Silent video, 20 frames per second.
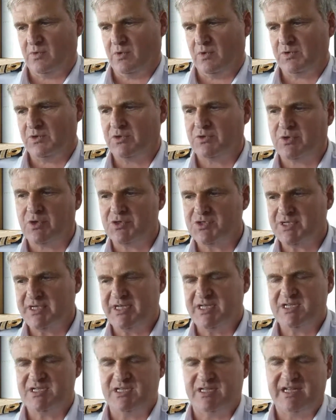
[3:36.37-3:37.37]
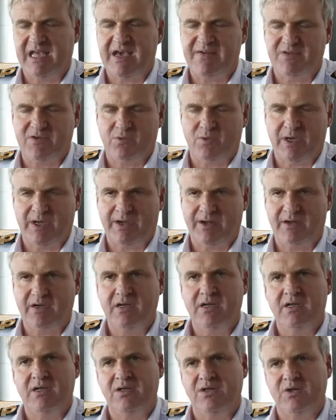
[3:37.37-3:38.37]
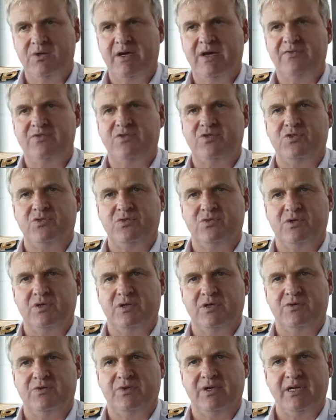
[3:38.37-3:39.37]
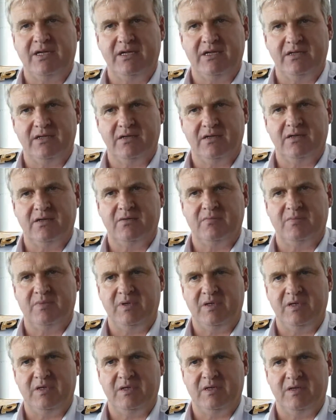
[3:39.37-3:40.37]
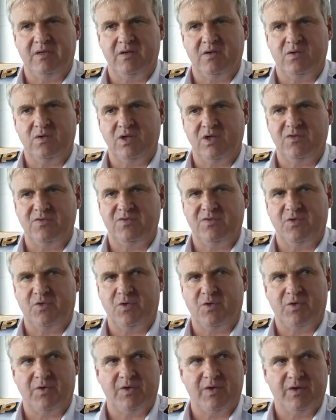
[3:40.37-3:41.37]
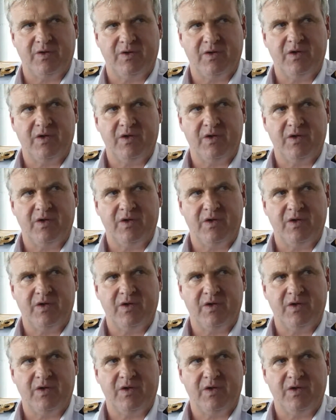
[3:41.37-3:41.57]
on crossings in heavy weather, you have to really be looking for